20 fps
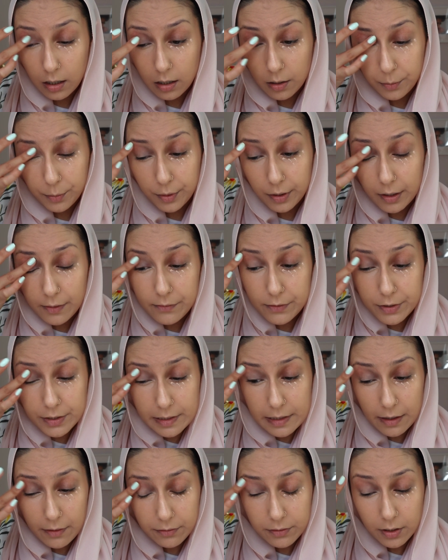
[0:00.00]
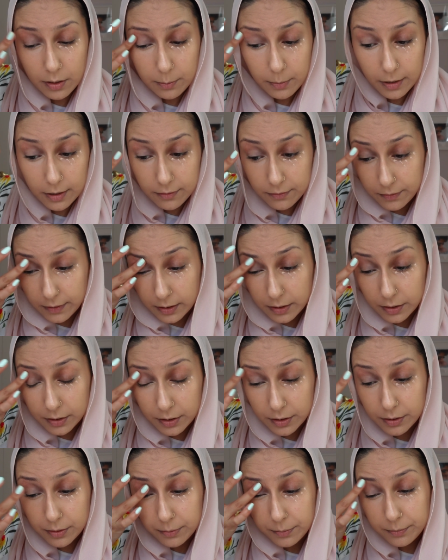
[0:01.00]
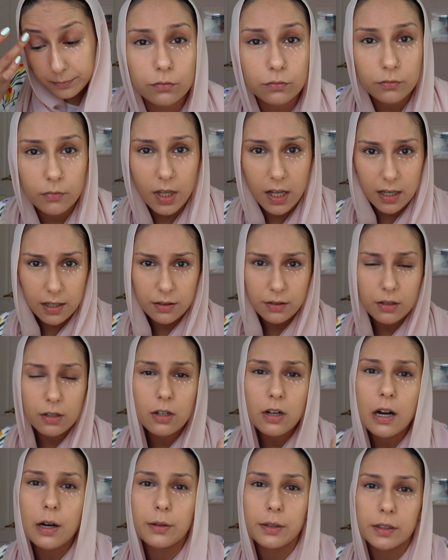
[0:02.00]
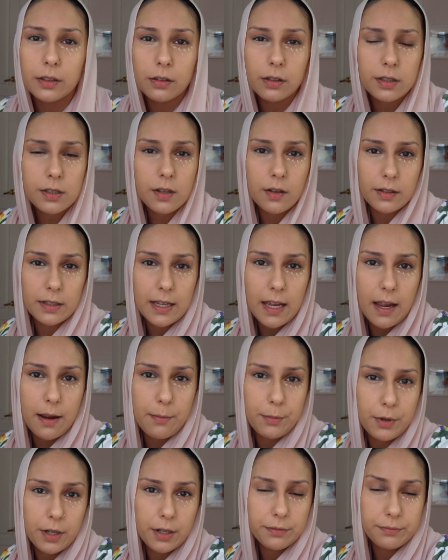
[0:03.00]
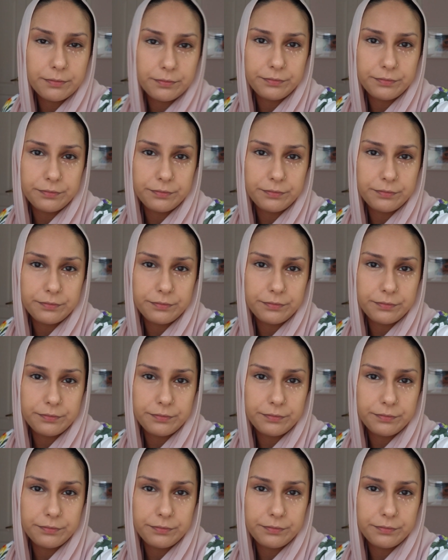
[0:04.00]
Whatever's left on my finger. I don't know how it looks on camera.